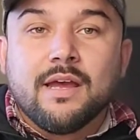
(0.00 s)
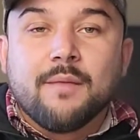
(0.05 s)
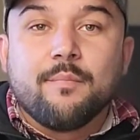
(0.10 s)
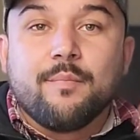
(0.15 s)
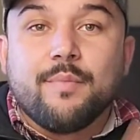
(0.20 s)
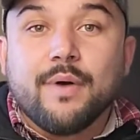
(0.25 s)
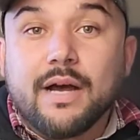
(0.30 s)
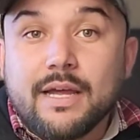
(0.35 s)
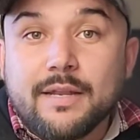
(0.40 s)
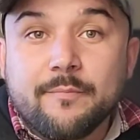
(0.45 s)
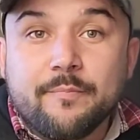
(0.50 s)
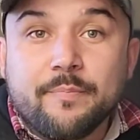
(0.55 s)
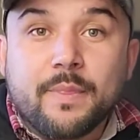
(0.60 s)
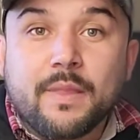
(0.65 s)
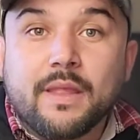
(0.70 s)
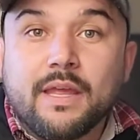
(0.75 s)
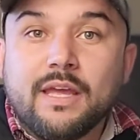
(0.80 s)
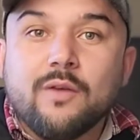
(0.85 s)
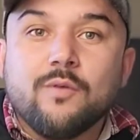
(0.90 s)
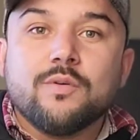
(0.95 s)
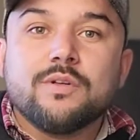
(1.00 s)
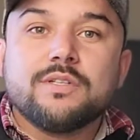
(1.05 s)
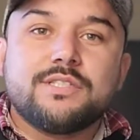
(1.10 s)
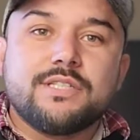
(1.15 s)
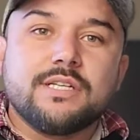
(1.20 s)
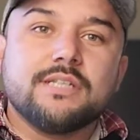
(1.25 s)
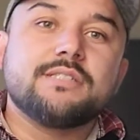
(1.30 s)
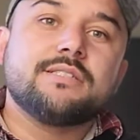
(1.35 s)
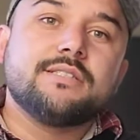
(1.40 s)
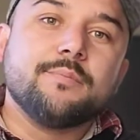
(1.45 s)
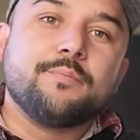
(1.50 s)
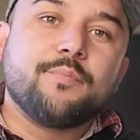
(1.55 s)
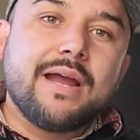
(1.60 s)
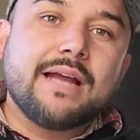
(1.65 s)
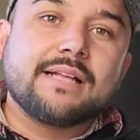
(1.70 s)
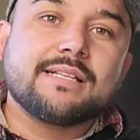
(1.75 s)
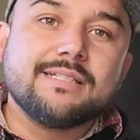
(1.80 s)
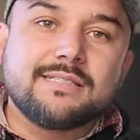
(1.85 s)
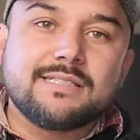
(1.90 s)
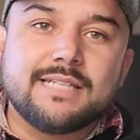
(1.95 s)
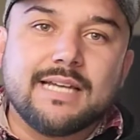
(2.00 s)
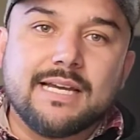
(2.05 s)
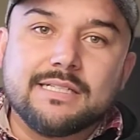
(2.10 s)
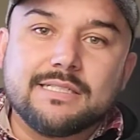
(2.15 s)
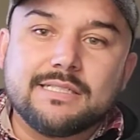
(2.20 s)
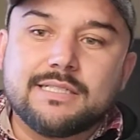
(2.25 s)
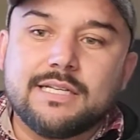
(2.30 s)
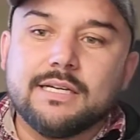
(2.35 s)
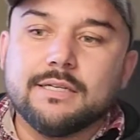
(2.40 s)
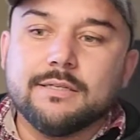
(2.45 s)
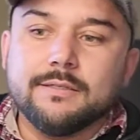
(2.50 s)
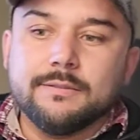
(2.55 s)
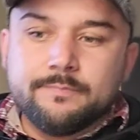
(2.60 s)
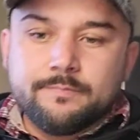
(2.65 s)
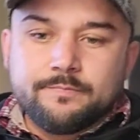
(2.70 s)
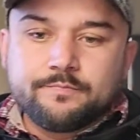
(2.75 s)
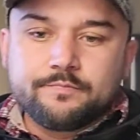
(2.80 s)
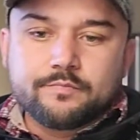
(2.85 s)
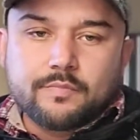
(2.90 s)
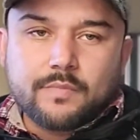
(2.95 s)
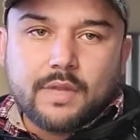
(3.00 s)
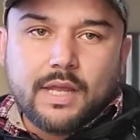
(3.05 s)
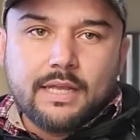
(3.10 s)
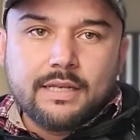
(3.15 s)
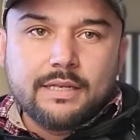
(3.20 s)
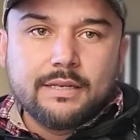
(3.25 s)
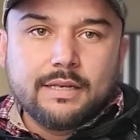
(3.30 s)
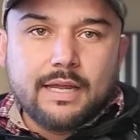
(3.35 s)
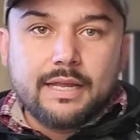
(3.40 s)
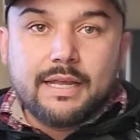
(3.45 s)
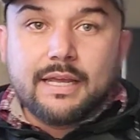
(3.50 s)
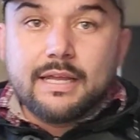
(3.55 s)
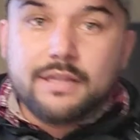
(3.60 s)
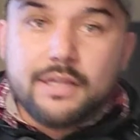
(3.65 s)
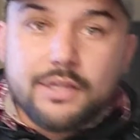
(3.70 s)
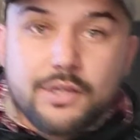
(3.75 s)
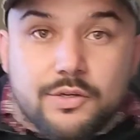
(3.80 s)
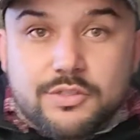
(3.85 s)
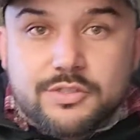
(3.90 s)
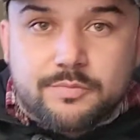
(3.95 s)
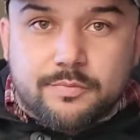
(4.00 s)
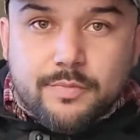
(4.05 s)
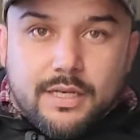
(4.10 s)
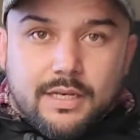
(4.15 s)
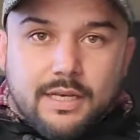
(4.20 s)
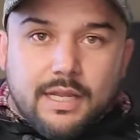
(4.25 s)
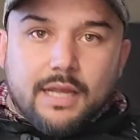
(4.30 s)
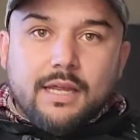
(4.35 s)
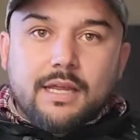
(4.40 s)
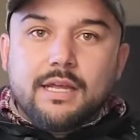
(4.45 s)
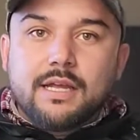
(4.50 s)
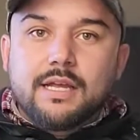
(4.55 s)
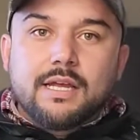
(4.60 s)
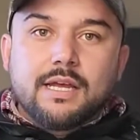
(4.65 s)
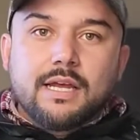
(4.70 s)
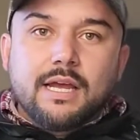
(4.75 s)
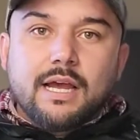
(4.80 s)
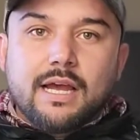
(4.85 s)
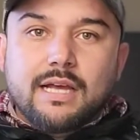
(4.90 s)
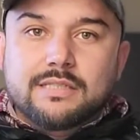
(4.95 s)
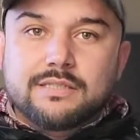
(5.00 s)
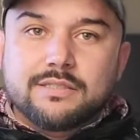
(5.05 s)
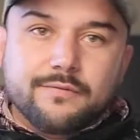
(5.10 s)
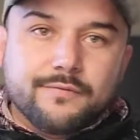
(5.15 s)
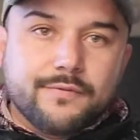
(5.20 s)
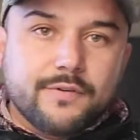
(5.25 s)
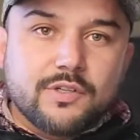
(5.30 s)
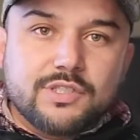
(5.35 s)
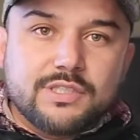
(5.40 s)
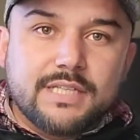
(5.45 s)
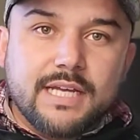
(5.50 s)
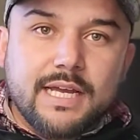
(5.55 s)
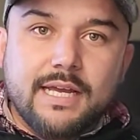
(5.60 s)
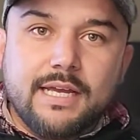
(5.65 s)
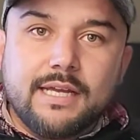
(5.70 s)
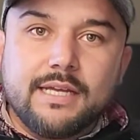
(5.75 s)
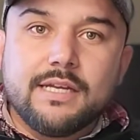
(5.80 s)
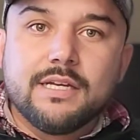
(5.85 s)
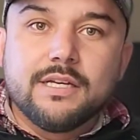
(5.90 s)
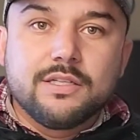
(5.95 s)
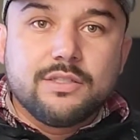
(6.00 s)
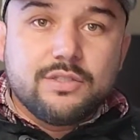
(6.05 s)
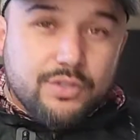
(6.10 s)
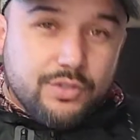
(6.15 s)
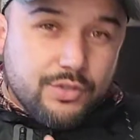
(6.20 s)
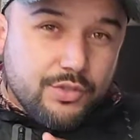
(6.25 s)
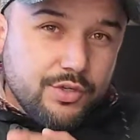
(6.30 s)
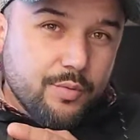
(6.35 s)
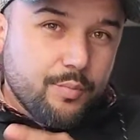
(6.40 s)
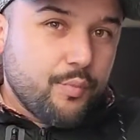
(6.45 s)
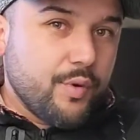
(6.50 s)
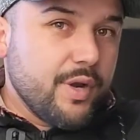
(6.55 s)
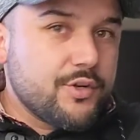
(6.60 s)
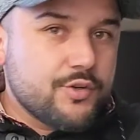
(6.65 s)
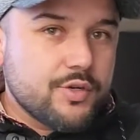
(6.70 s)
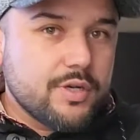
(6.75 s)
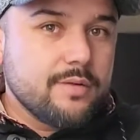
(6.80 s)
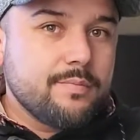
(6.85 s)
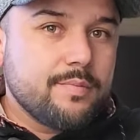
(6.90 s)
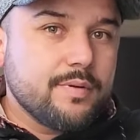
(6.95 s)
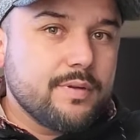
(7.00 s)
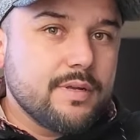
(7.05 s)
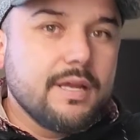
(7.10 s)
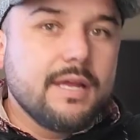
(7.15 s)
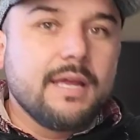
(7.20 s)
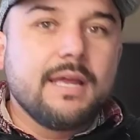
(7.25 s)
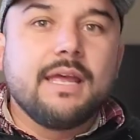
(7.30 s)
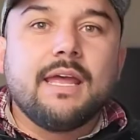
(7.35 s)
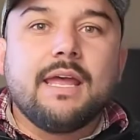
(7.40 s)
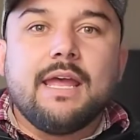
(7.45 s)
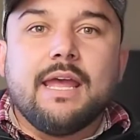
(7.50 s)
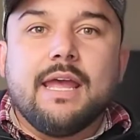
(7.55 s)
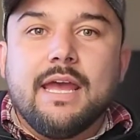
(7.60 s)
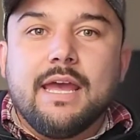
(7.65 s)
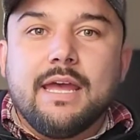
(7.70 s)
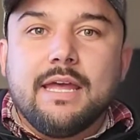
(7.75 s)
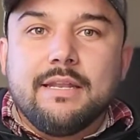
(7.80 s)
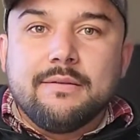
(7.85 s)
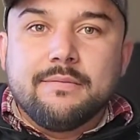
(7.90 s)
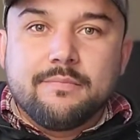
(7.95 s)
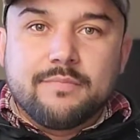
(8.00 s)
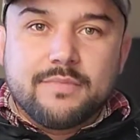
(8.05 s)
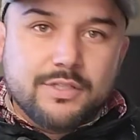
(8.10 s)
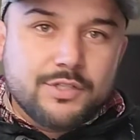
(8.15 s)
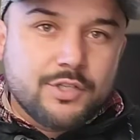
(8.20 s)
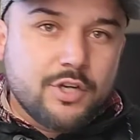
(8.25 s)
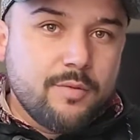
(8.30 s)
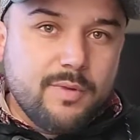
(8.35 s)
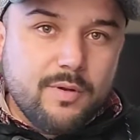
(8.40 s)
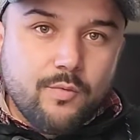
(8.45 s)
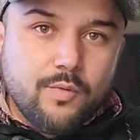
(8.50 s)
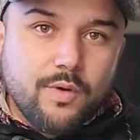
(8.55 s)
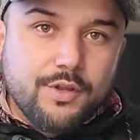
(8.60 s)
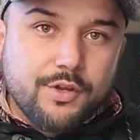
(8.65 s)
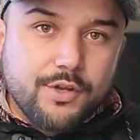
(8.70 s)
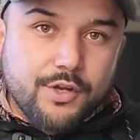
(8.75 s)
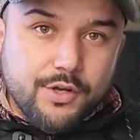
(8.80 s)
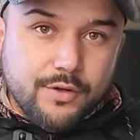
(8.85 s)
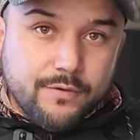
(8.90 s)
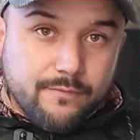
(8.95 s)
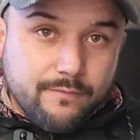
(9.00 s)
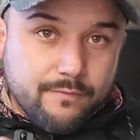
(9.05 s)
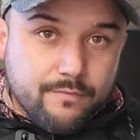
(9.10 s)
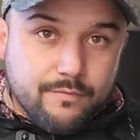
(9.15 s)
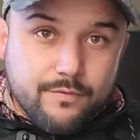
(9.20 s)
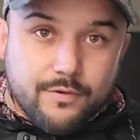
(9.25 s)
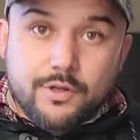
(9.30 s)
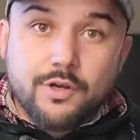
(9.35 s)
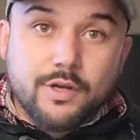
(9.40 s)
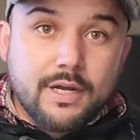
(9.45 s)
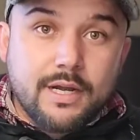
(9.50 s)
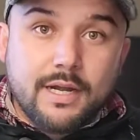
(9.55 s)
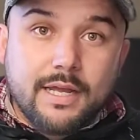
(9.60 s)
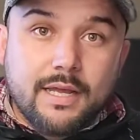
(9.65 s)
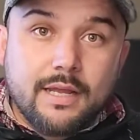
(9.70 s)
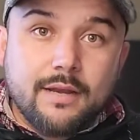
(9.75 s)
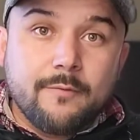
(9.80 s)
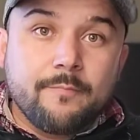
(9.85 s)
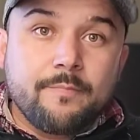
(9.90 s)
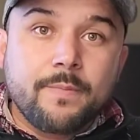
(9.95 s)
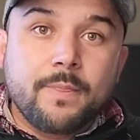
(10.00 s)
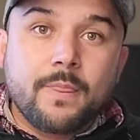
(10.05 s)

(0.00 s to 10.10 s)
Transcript: but it was just the practice test. And again, they use Monday as the first day to do your pre-trip and determine whether you're good at it